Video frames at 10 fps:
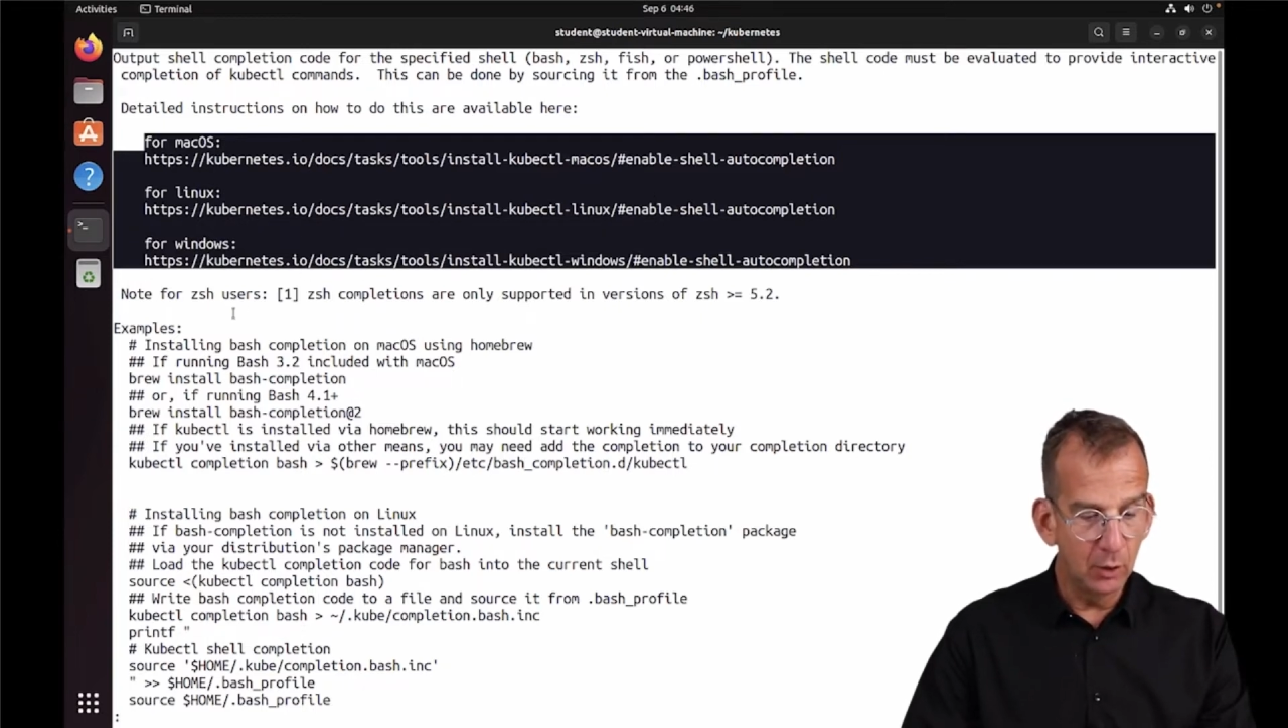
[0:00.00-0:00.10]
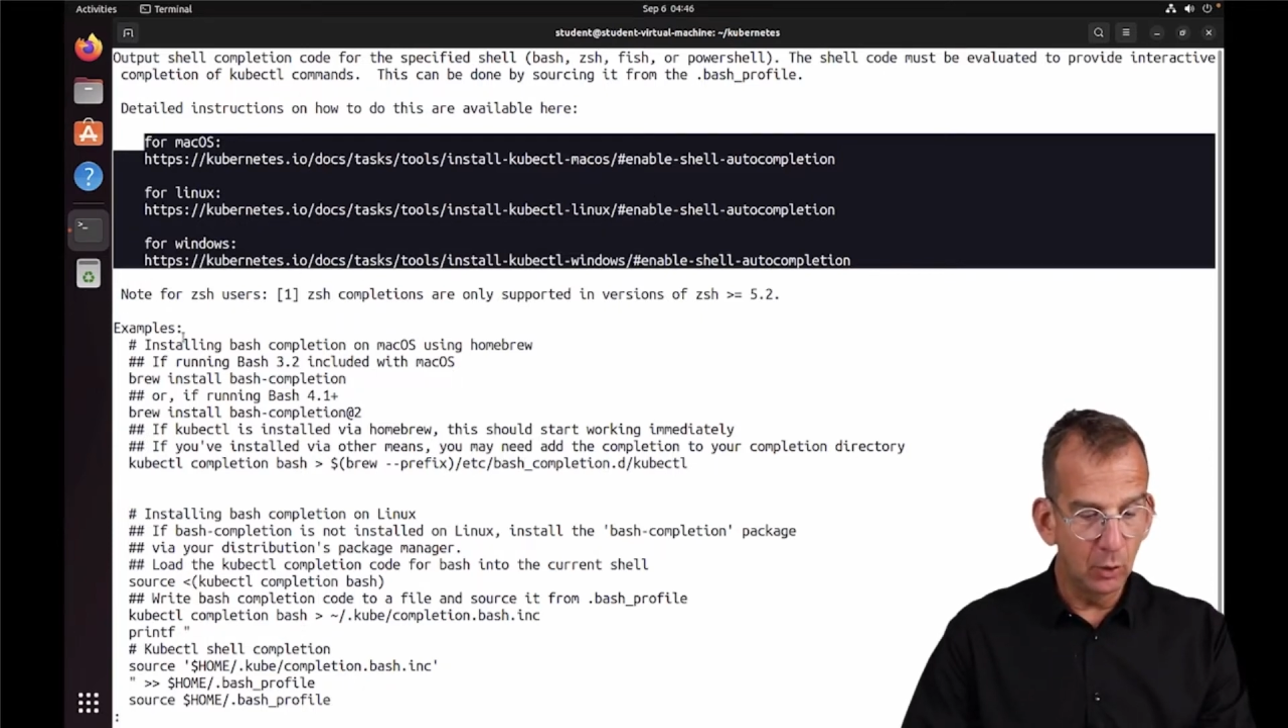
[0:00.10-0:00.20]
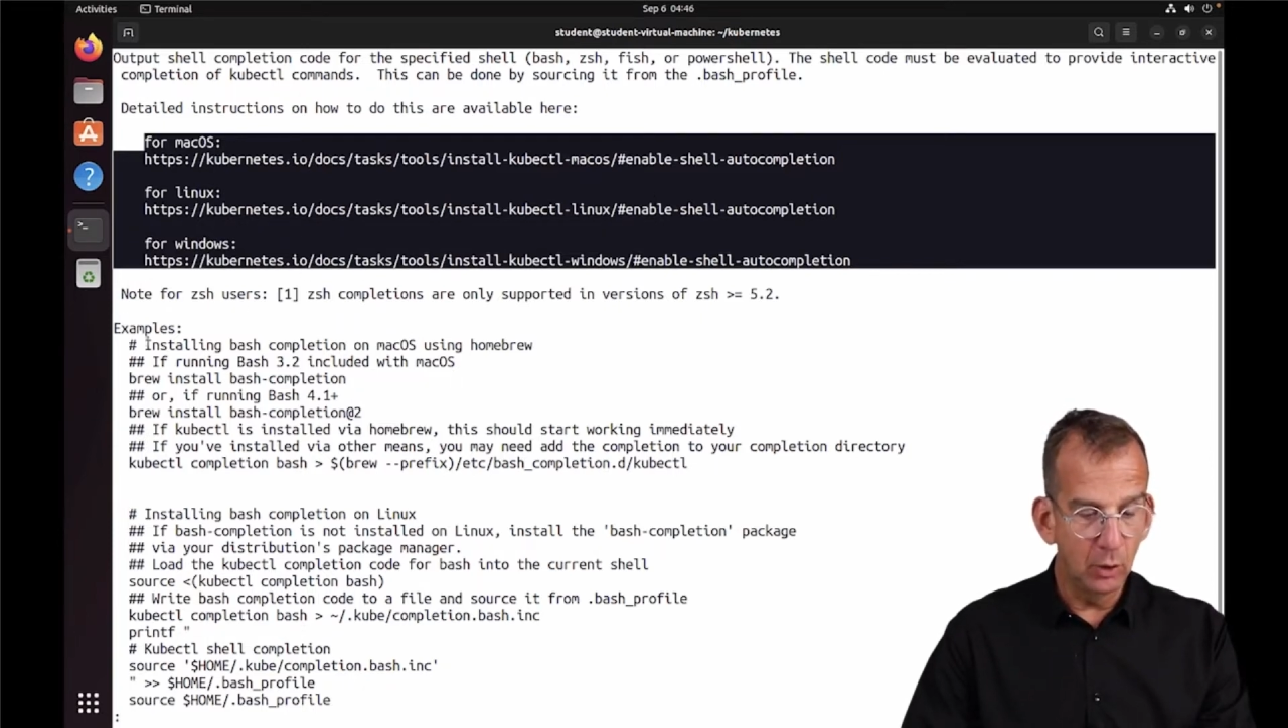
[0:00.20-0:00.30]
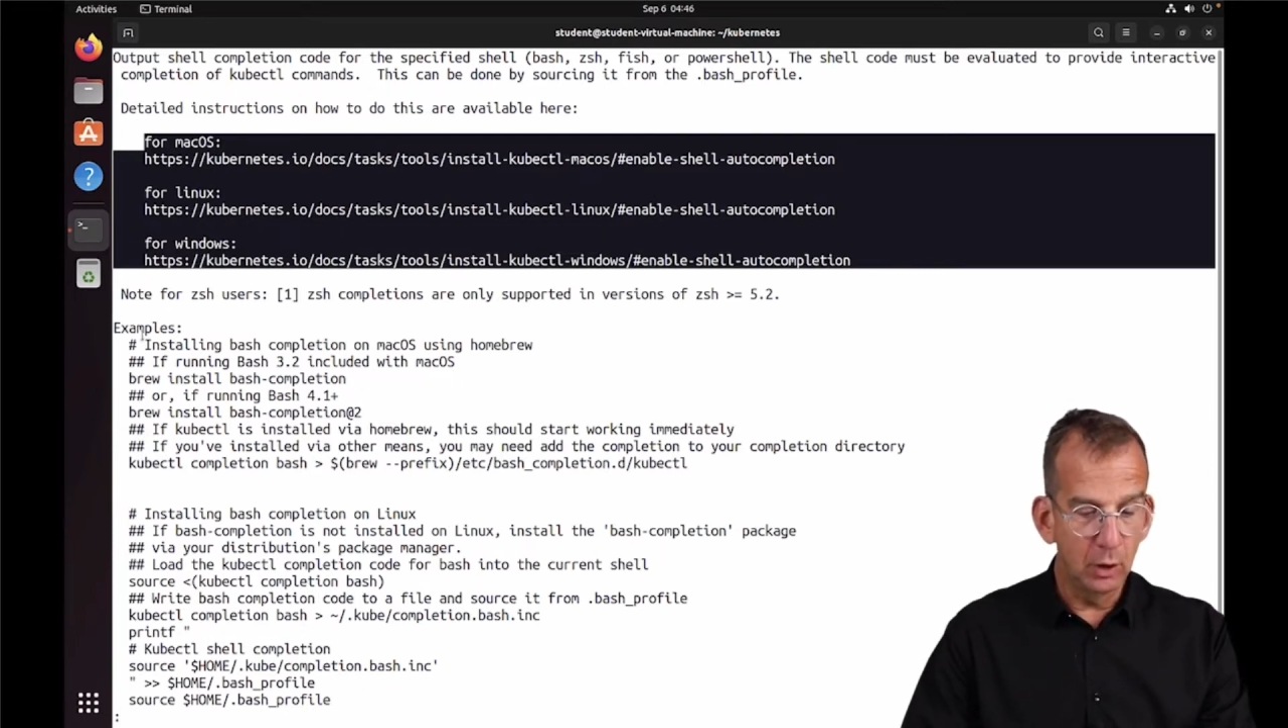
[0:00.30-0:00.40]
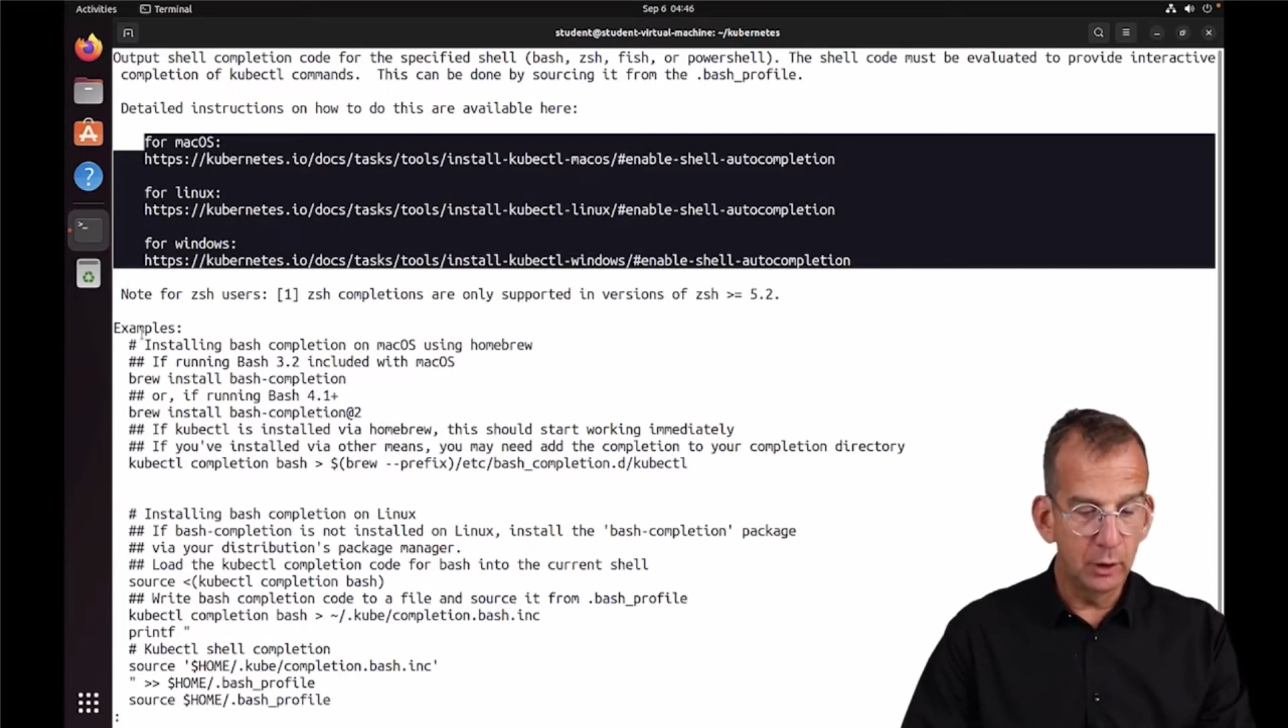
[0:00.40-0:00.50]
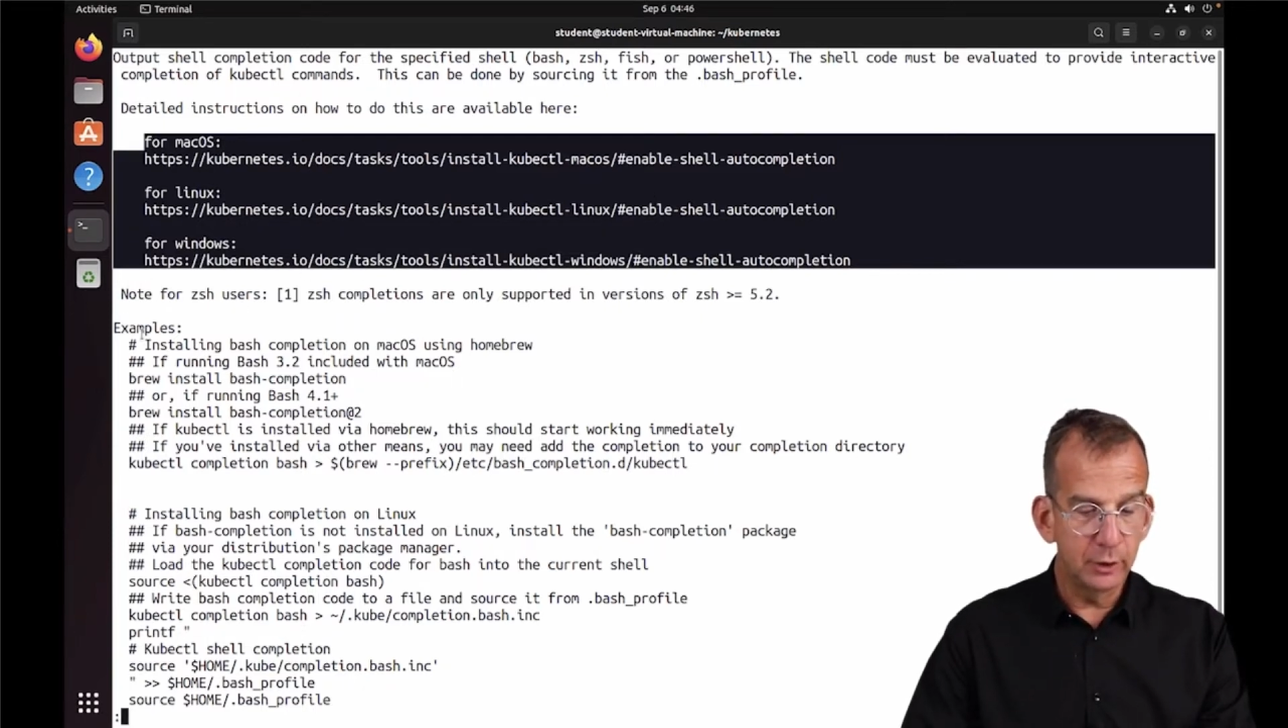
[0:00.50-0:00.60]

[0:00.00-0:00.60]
Or